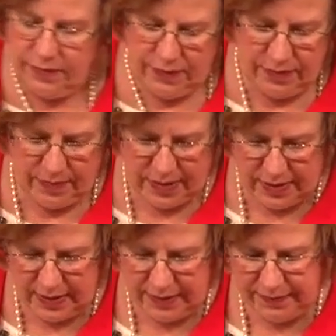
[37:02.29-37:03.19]
throw them on
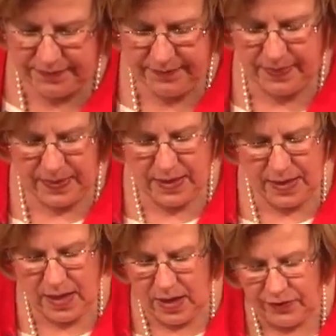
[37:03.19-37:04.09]
there.
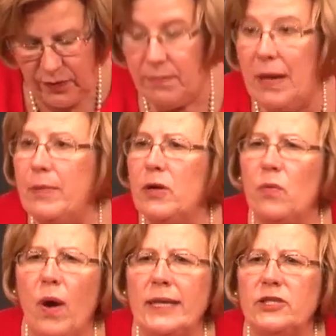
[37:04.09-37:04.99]
So maybe you
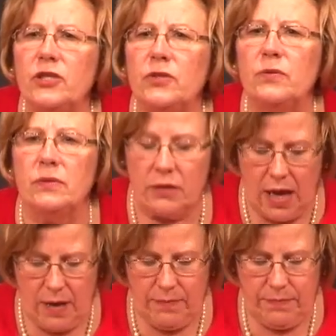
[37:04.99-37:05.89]
want to
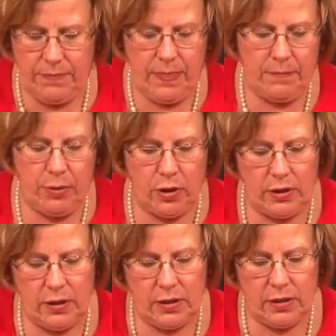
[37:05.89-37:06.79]

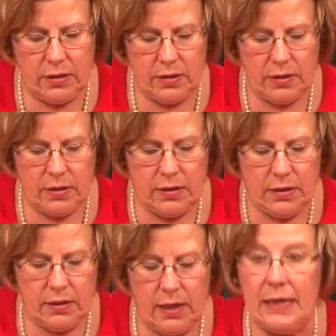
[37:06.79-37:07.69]
pull
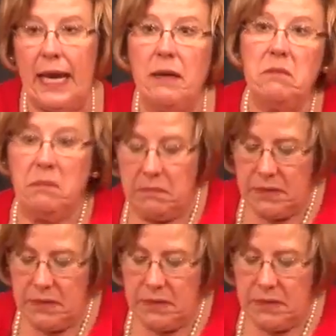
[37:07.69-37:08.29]
an egg?